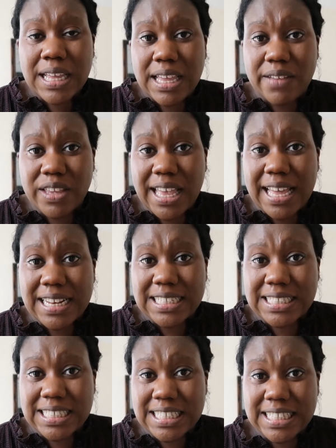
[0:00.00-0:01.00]
If you had a
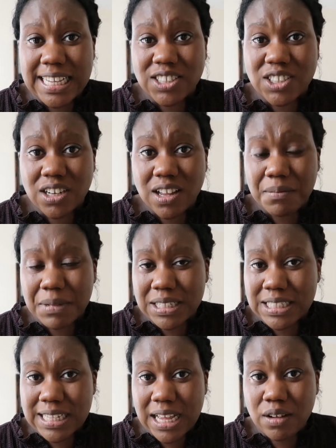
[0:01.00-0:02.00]
C-section like
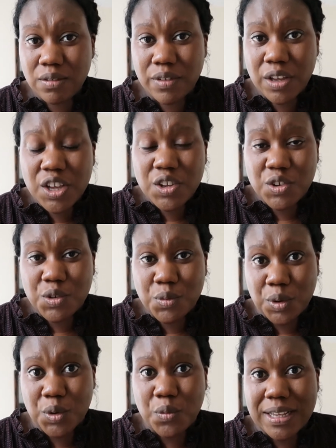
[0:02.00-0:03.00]
myself, you'd
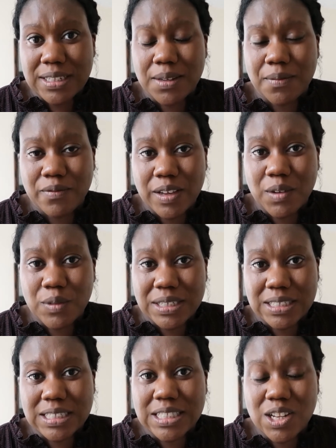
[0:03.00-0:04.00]
want to wear something
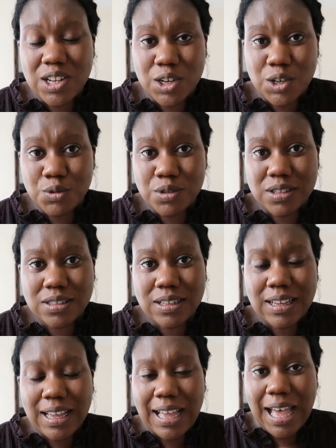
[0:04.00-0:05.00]
which is loose
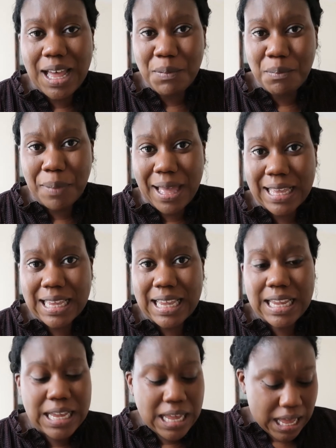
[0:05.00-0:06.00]
and baggy.